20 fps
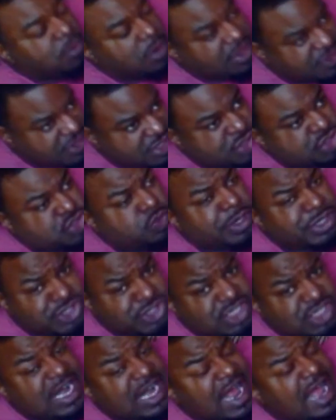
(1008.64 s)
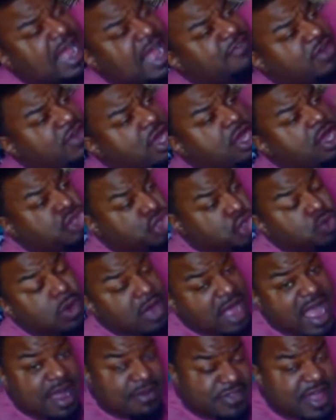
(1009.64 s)
the situation that I have, you will
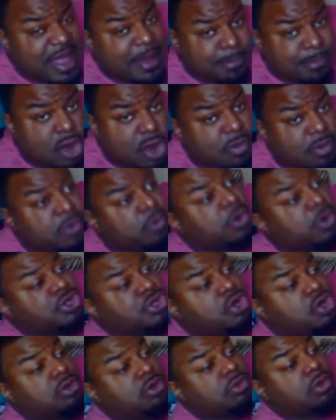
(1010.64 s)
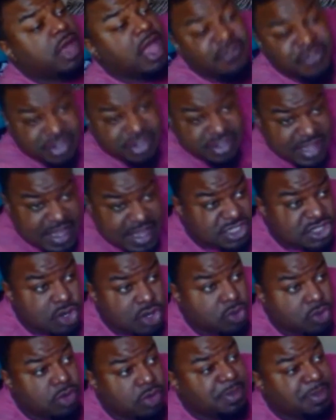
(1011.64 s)
have that moment where you going everything is
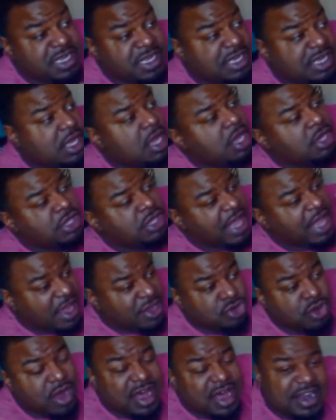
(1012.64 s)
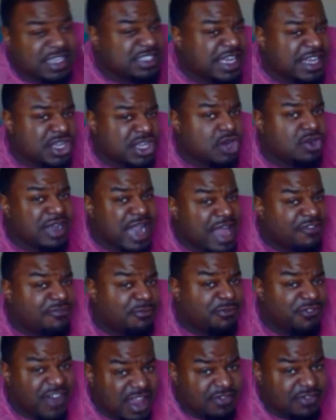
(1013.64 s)
going to be you know how they say your life
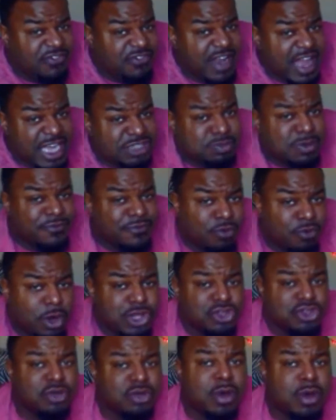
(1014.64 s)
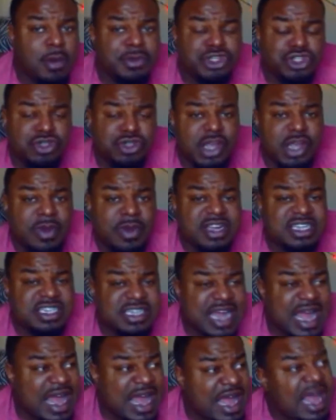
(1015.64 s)
flash before you the moment you get ready to
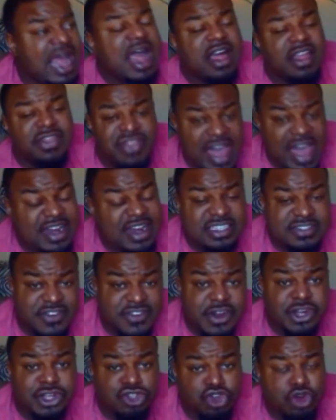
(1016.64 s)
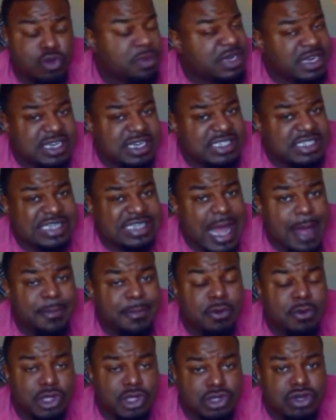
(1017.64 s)
die. That is very true, but it doesn't
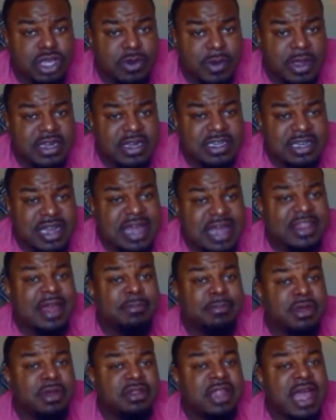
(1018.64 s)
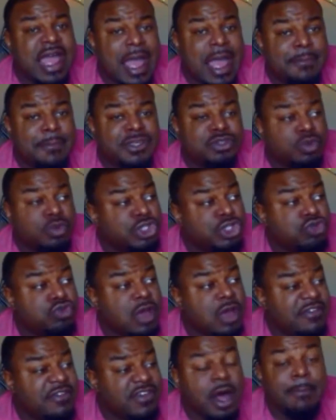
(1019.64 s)
happen when you get ready to die. That that happens when you
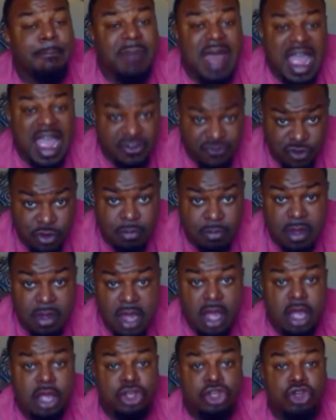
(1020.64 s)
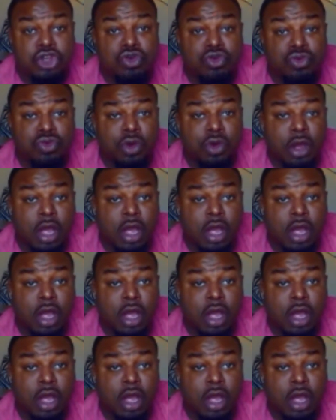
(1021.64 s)
have come back from you